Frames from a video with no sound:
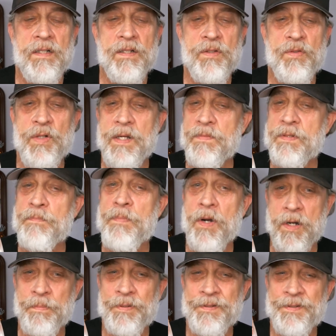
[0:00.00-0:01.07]
dreams
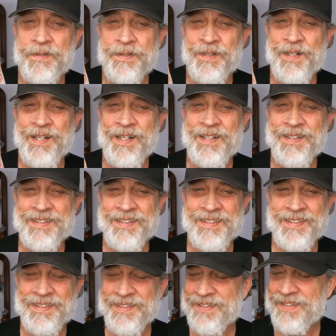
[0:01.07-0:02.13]
burp. All right.
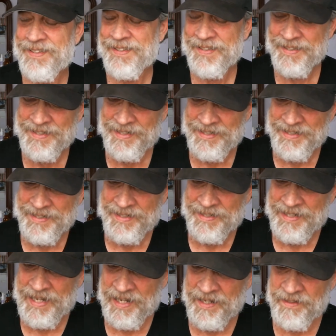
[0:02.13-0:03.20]

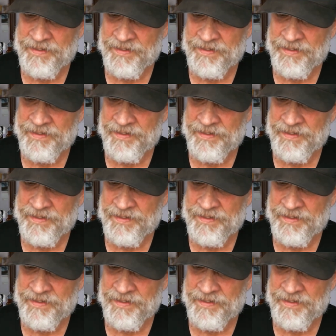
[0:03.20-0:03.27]
Now,